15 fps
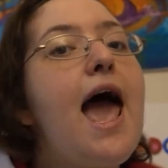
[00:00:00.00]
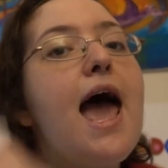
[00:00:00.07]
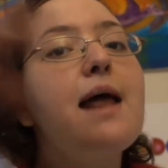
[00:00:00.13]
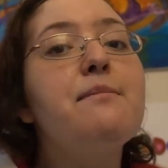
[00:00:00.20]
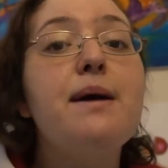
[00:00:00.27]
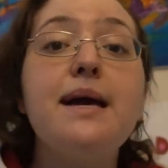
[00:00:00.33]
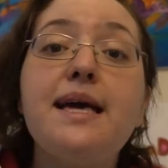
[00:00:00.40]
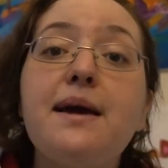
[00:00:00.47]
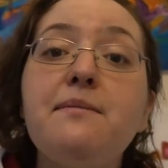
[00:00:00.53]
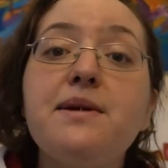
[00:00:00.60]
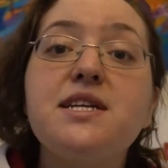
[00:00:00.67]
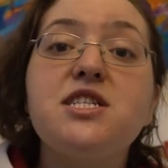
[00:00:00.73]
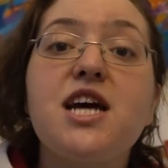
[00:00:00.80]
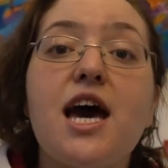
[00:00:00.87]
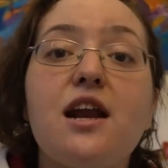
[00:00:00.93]
and my
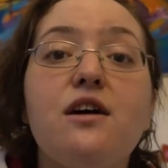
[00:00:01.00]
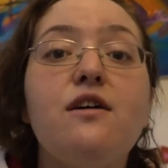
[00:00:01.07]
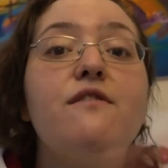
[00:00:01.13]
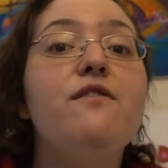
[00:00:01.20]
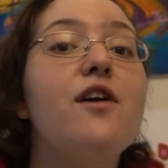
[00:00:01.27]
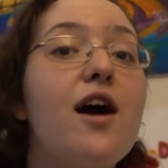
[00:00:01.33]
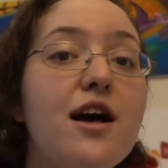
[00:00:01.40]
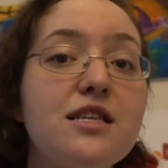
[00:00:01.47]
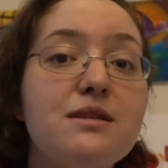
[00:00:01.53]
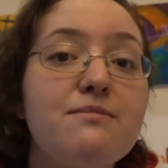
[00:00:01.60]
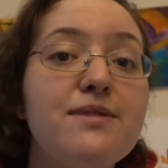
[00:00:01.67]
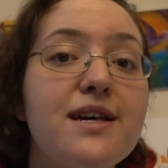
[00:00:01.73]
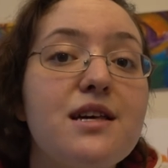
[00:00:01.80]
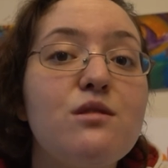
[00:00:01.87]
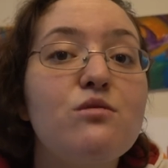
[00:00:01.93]
gaming channel for awesome
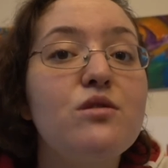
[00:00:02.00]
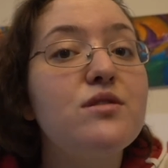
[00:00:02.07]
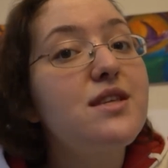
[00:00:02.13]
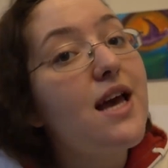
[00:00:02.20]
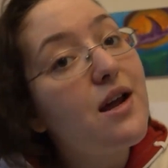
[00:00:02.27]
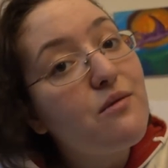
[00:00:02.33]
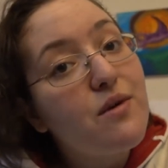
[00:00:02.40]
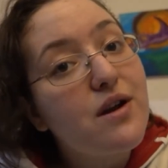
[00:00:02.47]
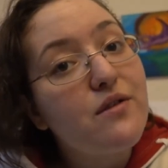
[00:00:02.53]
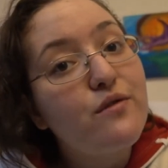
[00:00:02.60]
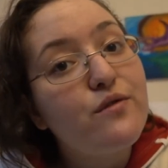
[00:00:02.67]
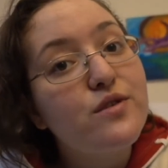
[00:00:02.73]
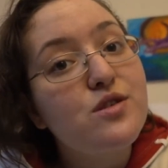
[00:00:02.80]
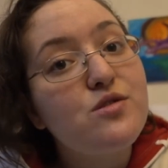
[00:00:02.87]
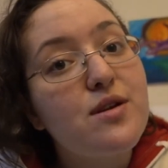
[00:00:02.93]
playthroughs and
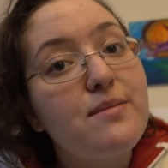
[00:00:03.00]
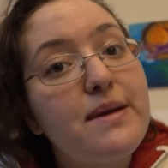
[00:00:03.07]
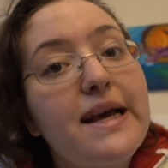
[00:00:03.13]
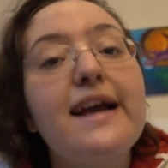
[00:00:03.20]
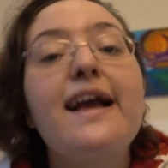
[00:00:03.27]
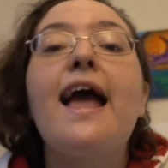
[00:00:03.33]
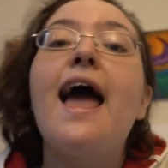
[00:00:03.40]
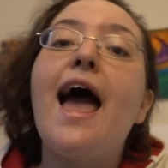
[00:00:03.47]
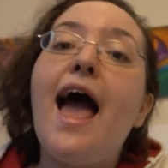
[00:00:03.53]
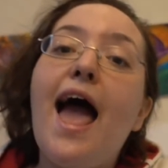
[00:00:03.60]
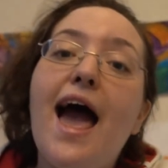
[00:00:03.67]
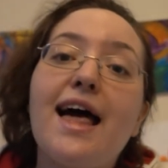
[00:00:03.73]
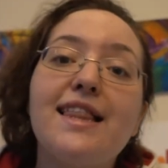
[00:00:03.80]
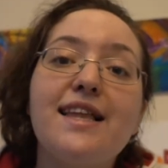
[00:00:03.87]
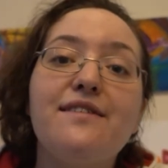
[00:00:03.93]
wonderful streaming.
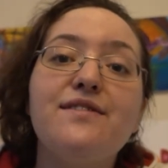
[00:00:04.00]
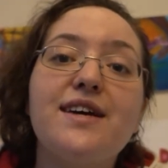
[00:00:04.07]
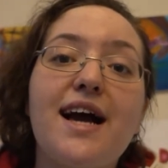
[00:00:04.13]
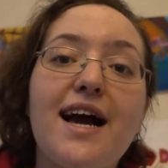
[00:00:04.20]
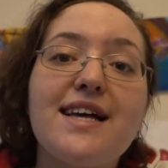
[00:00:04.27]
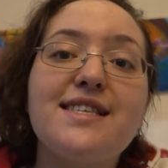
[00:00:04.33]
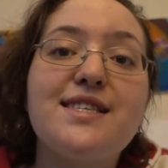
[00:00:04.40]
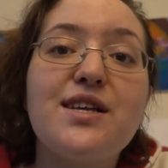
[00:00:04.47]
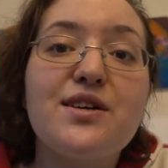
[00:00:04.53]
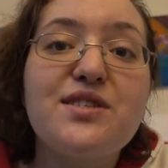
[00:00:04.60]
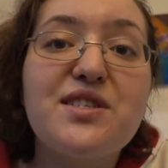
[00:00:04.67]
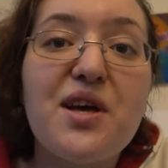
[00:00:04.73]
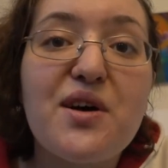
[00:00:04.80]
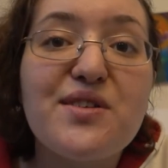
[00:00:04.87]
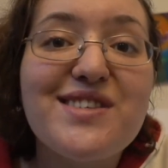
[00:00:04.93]
I love you guys so,
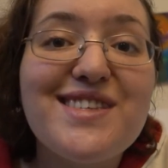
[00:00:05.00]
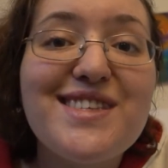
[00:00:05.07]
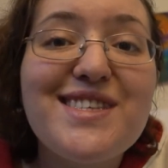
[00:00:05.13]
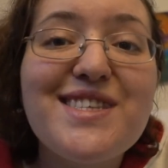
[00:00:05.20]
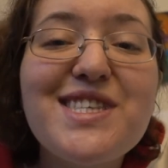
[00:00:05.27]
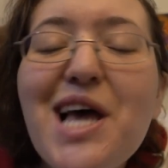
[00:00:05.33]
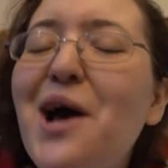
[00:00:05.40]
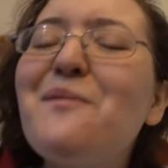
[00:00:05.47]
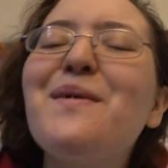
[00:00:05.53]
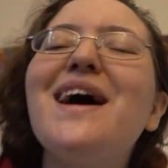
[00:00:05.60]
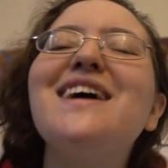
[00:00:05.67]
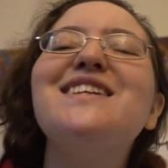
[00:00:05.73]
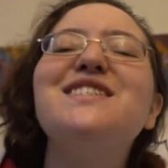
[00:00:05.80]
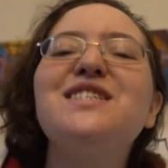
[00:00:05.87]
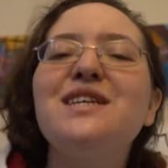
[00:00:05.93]
so, so
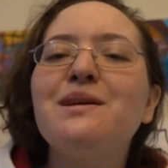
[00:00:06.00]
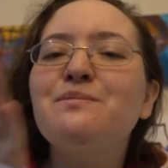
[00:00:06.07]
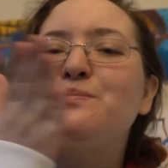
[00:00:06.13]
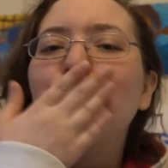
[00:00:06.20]
much.